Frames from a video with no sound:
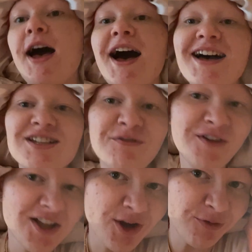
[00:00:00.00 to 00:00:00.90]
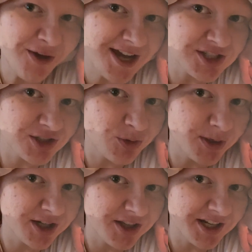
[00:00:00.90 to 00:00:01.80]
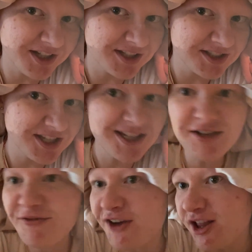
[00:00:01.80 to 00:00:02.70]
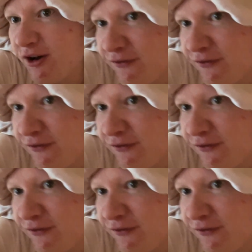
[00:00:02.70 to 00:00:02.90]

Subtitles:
As a fellow fashion queer, that is. As a fellow